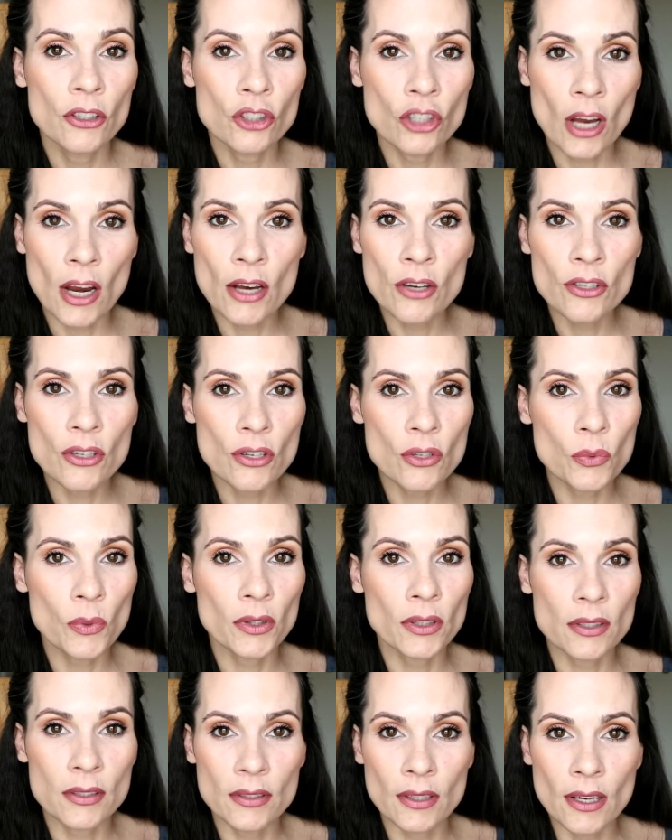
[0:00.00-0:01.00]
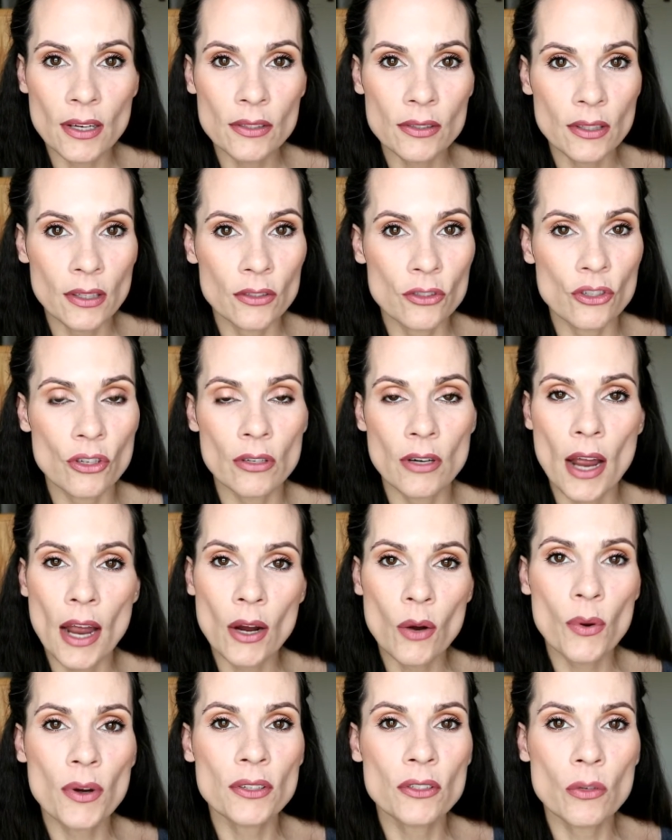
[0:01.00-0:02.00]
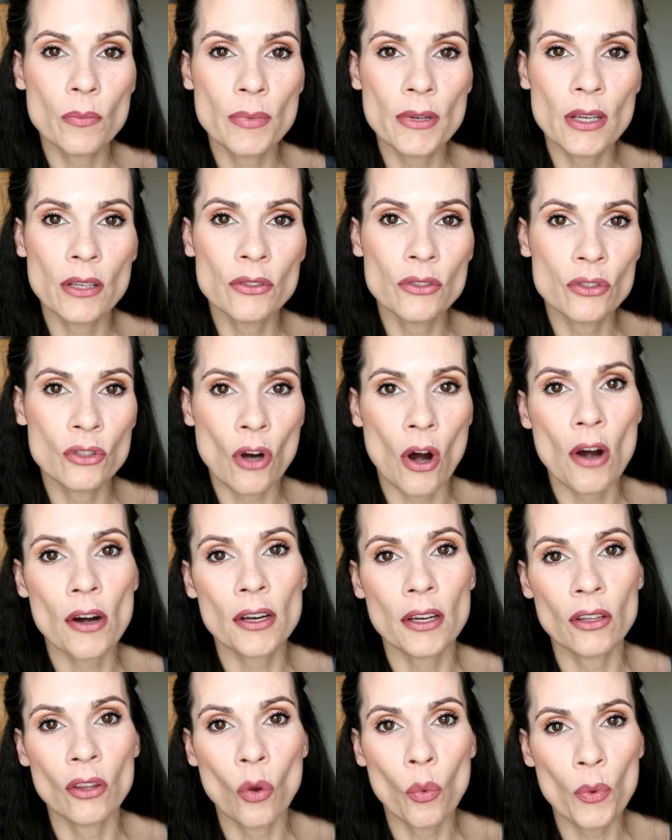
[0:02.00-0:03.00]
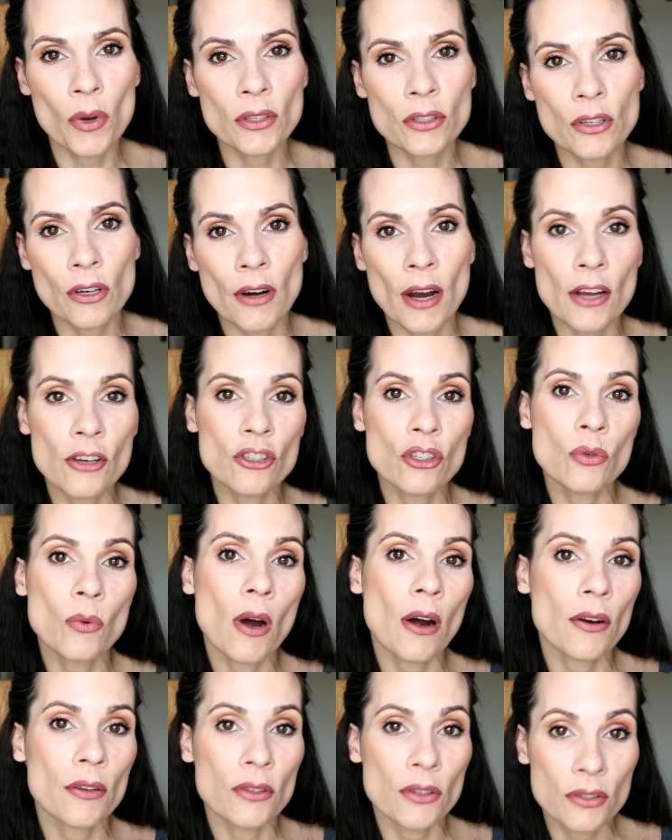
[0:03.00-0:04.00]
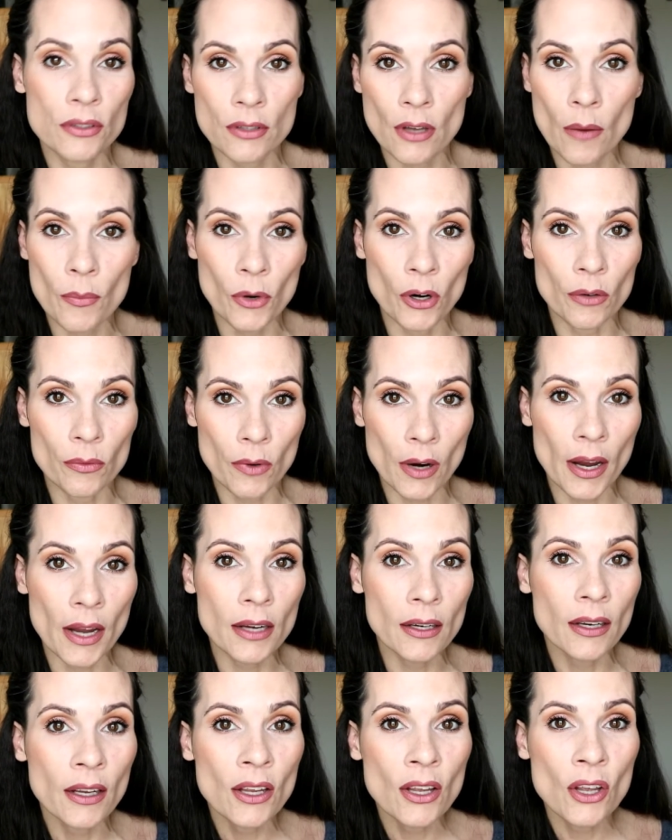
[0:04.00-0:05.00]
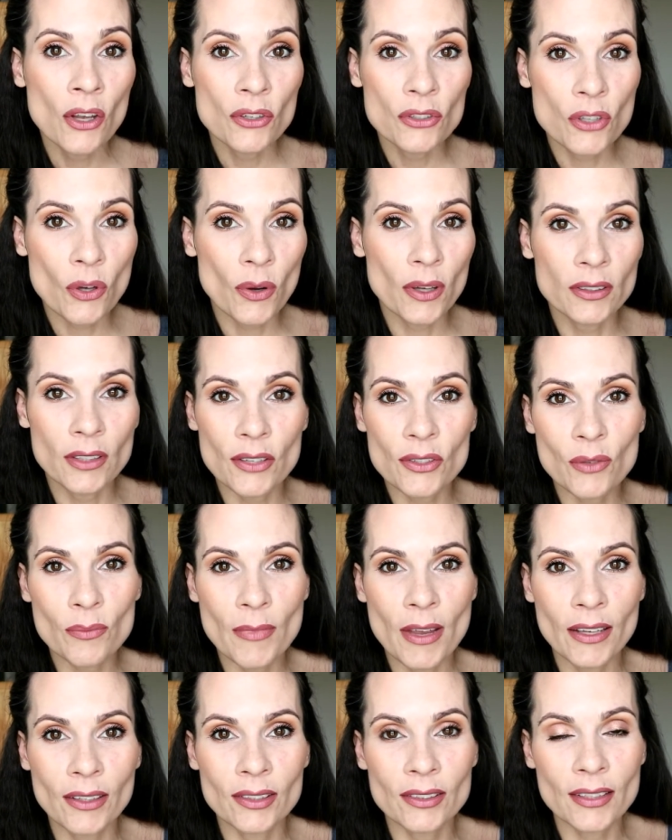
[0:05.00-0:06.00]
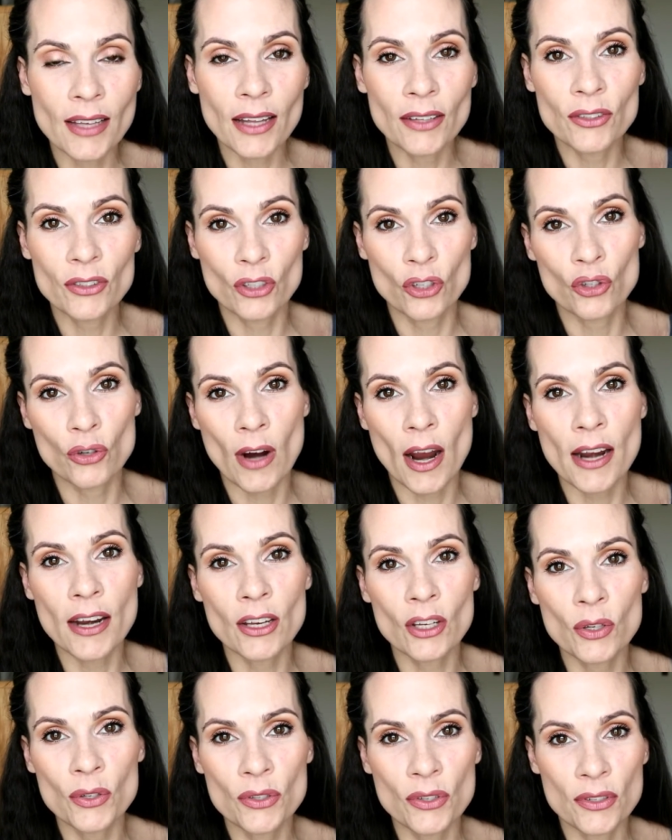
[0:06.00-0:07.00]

changes with the seasons. You're not going to be as dark in the winter as you are in the summer, right? So it doesn't make sense to try to use